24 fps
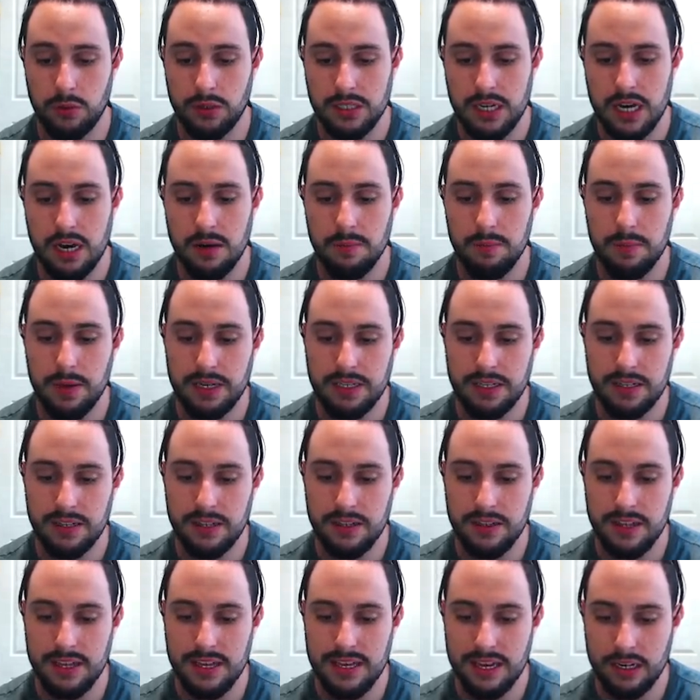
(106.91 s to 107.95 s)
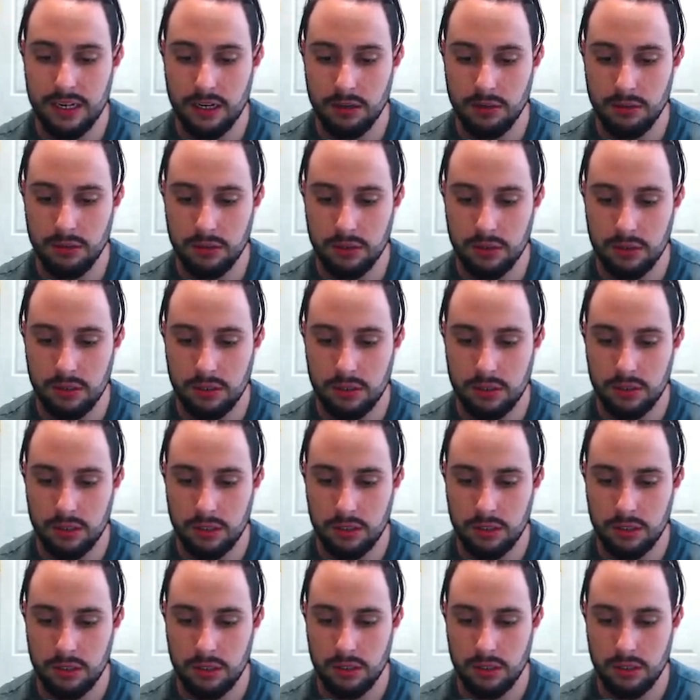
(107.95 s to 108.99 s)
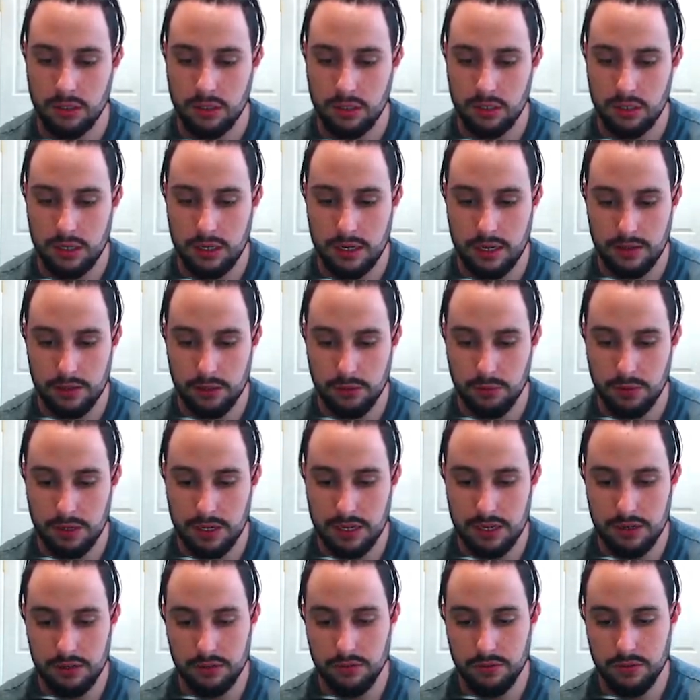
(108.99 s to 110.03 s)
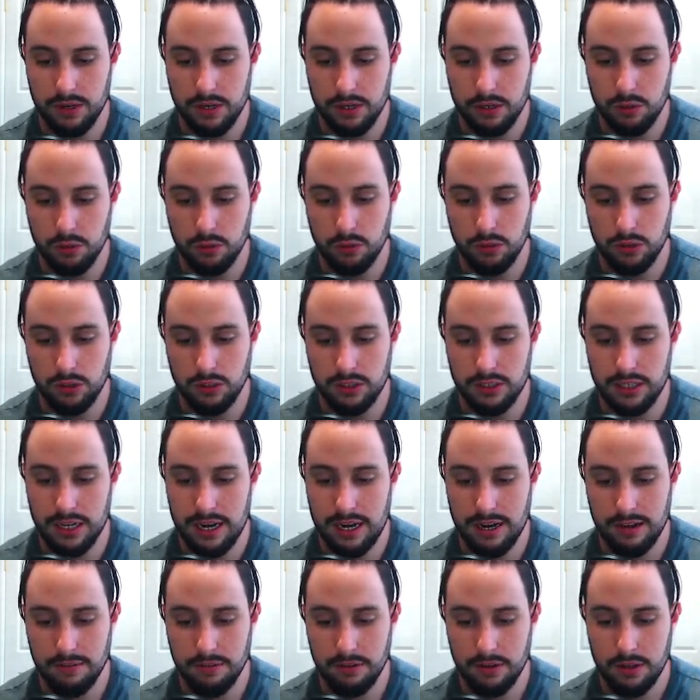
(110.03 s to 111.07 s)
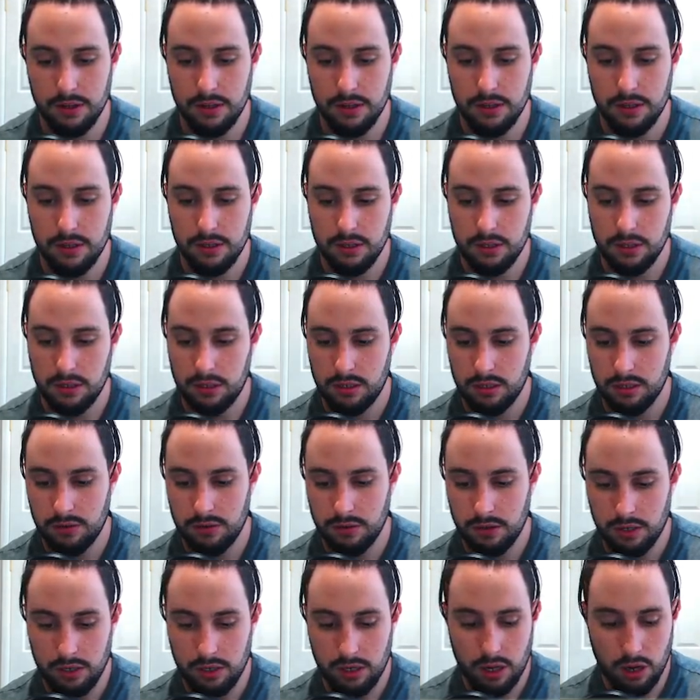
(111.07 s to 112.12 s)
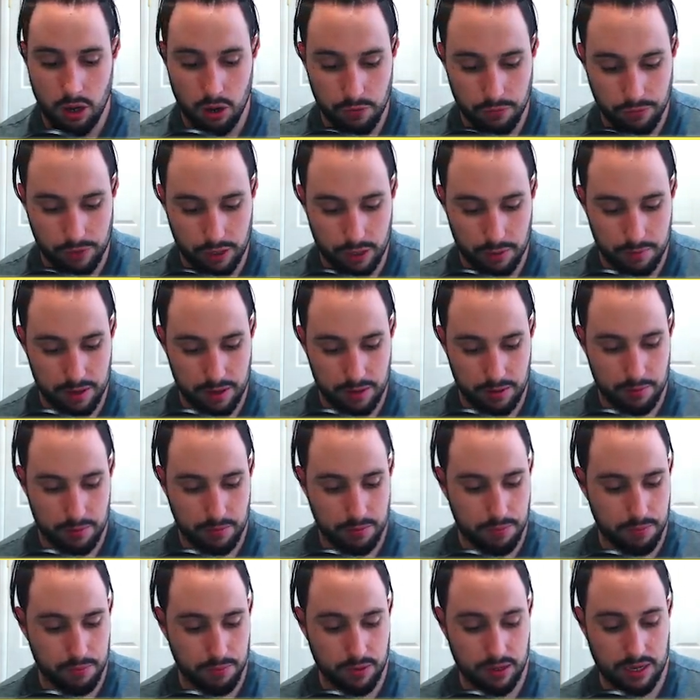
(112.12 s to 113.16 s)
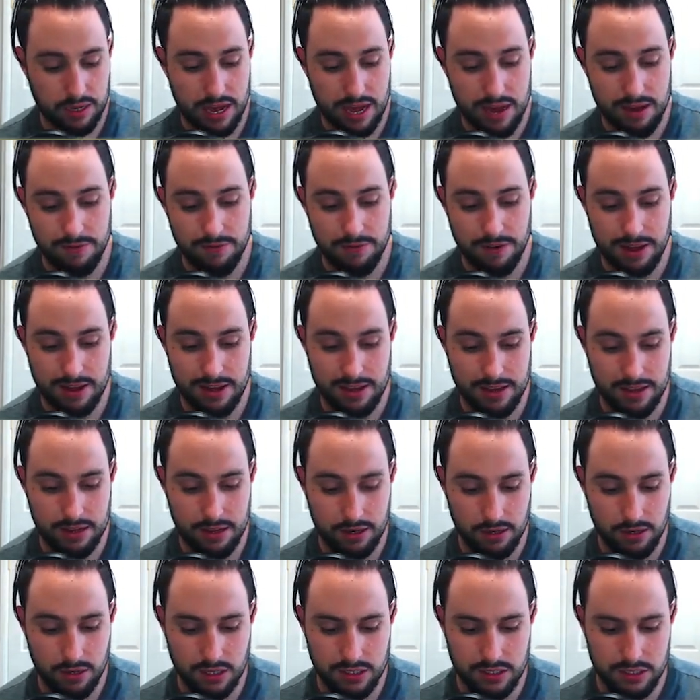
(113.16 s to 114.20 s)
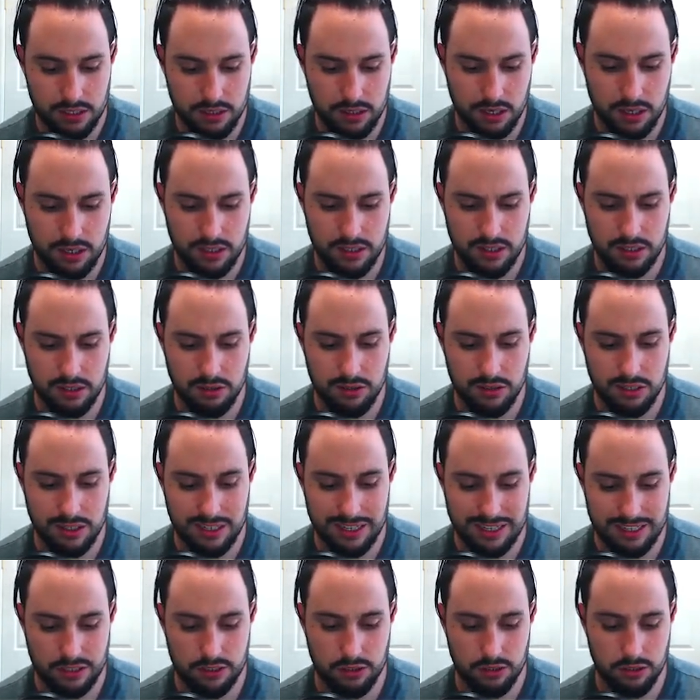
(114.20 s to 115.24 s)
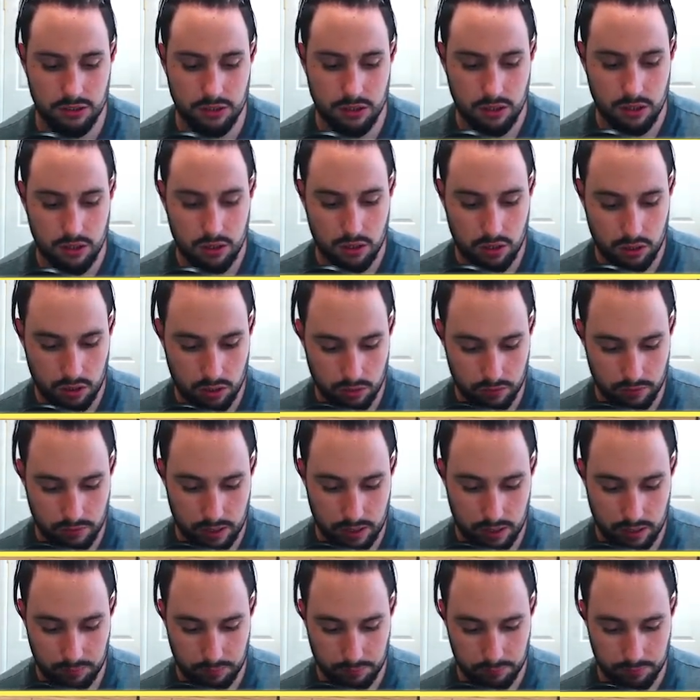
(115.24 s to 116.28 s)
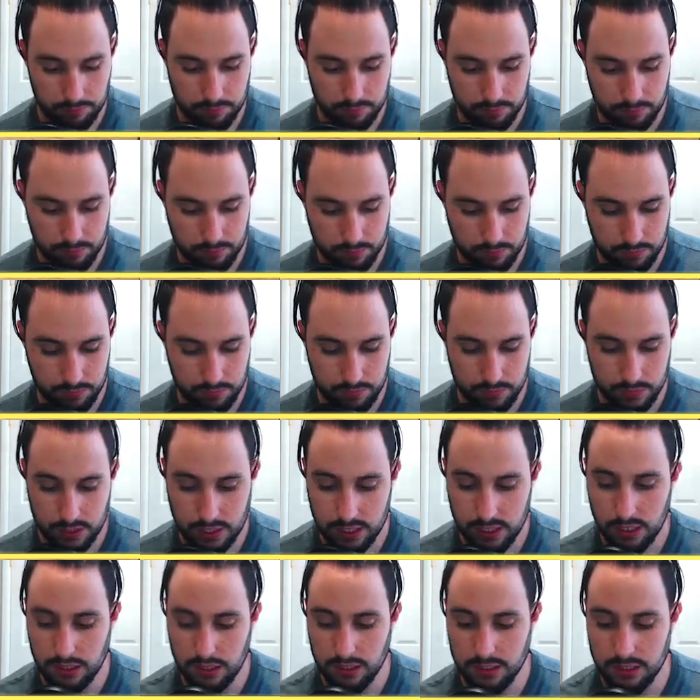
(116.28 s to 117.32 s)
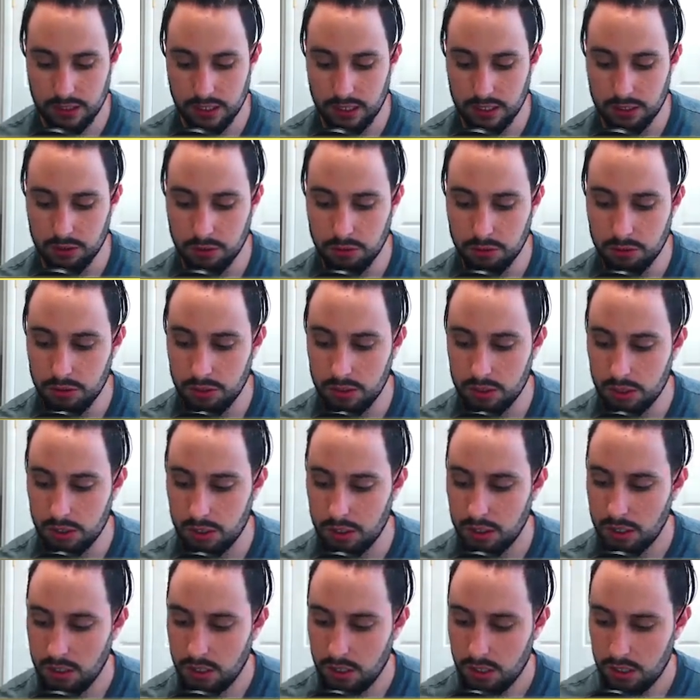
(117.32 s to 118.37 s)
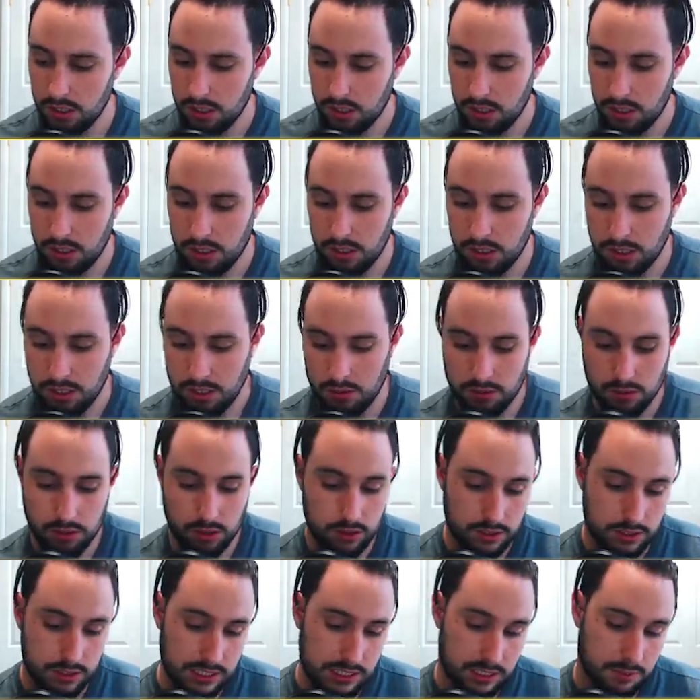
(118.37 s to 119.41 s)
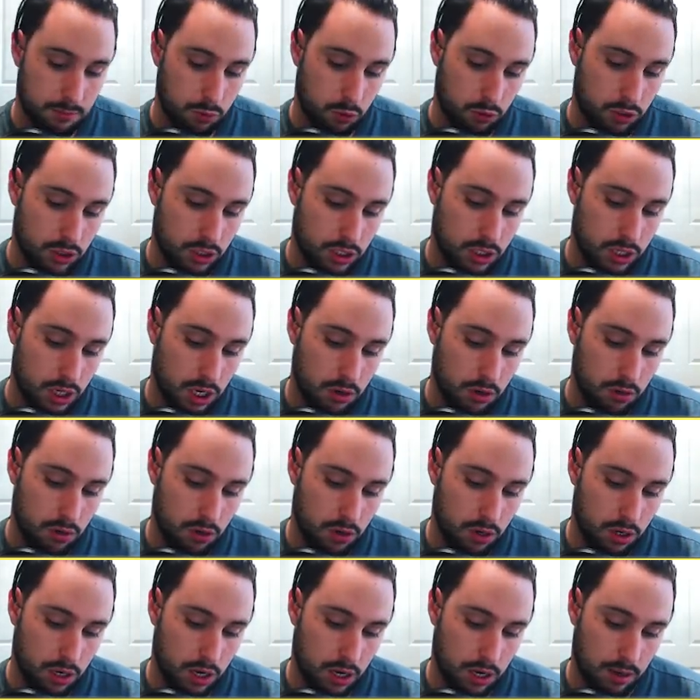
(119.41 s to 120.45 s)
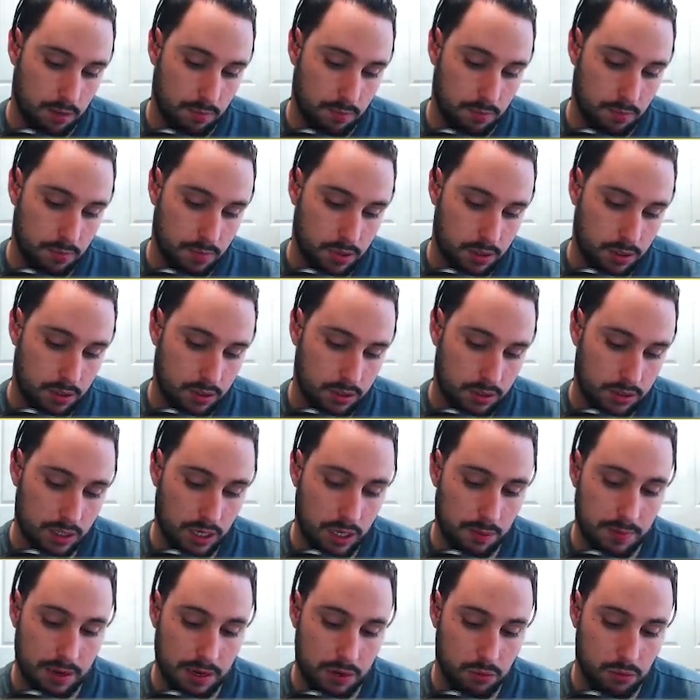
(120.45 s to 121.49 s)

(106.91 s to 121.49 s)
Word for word: are better than the yellow. And this one here is very cool to have. Hopefully I'll be able to have a nice, nice little collection of um, colour star tunes. Got six more to go um, starter pack